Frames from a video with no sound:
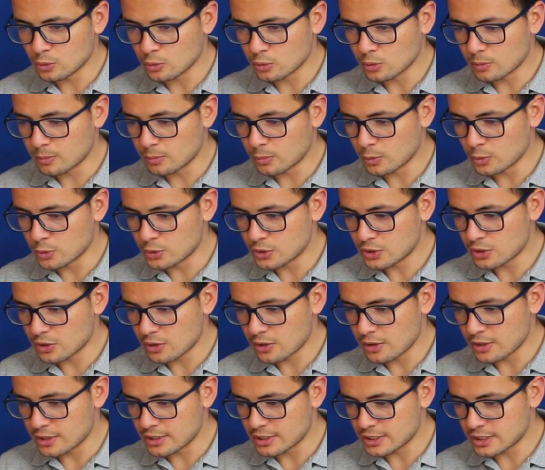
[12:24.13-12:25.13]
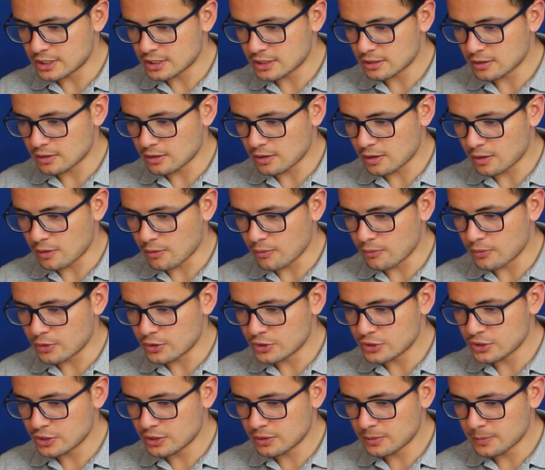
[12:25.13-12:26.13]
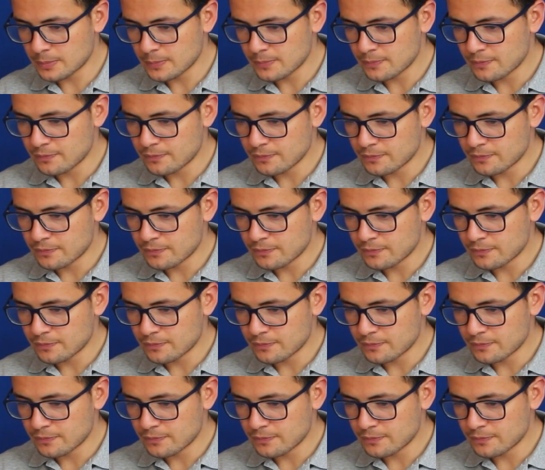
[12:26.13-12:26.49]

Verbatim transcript: to push this uh, version.